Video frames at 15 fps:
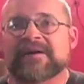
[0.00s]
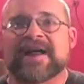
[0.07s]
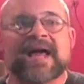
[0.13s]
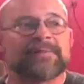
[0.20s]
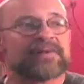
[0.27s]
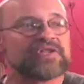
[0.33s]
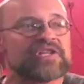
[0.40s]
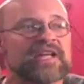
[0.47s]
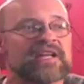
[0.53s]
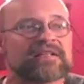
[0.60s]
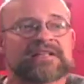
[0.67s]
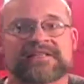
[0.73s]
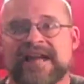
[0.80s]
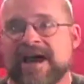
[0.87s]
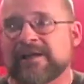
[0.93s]
And I proceeded
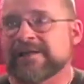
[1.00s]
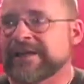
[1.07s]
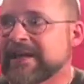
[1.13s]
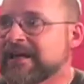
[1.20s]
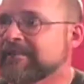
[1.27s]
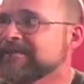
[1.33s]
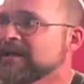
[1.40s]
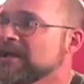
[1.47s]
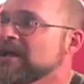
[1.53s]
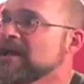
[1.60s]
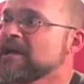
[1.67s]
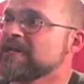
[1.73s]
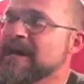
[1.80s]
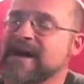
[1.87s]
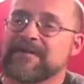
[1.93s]
to tell him
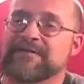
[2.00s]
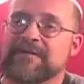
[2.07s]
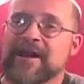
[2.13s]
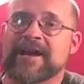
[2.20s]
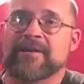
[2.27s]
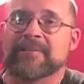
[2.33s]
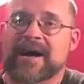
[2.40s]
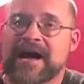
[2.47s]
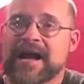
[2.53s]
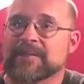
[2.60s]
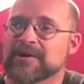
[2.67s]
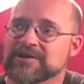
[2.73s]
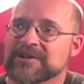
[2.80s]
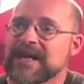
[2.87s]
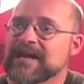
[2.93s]
that a friend of mine
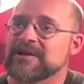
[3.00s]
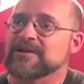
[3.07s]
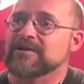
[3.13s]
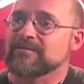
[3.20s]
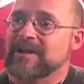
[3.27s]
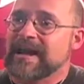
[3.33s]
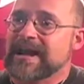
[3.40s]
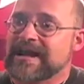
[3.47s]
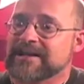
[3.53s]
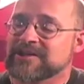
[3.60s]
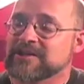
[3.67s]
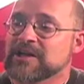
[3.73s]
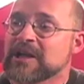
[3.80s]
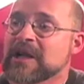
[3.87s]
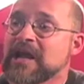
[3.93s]
was getting
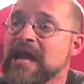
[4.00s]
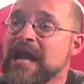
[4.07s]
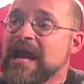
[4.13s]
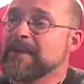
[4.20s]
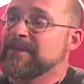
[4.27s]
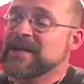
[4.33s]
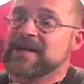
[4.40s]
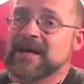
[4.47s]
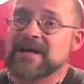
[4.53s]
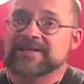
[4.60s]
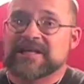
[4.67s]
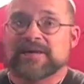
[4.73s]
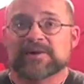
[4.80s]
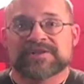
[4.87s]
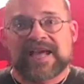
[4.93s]
harassed
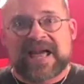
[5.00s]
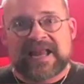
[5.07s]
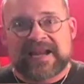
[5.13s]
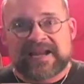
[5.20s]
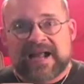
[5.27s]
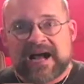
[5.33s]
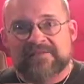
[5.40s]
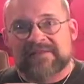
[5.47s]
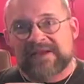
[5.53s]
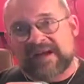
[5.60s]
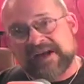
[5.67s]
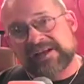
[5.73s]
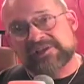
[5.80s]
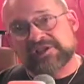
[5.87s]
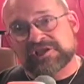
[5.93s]
because he was handing out the
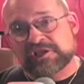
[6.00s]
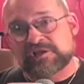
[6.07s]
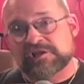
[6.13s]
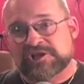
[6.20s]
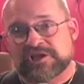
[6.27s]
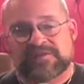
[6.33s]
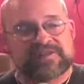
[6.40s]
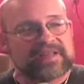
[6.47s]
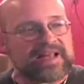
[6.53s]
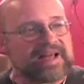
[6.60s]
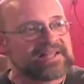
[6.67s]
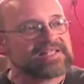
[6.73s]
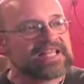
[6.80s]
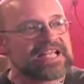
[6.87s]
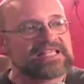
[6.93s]
Constitution of the
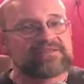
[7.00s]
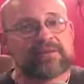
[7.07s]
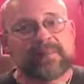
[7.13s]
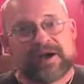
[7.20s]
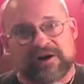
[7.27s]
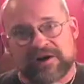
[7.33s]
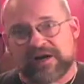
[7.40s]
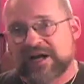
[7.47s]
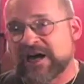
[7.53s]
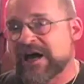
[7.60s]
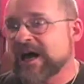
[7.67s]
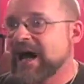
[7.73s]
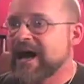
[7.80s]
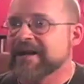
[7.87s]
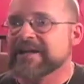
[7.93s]
United States of
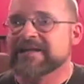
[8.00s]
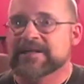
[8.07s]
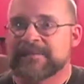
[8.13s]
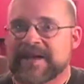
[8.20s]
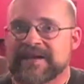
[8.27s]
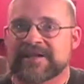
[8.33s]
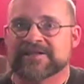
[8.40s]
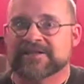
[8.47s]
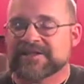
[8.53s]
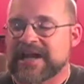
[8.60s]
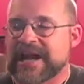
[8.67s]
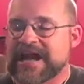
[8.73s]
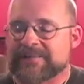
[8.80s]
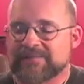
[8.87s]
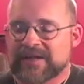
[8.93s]
America on Independence
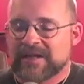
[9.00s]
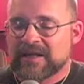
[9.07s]
Day.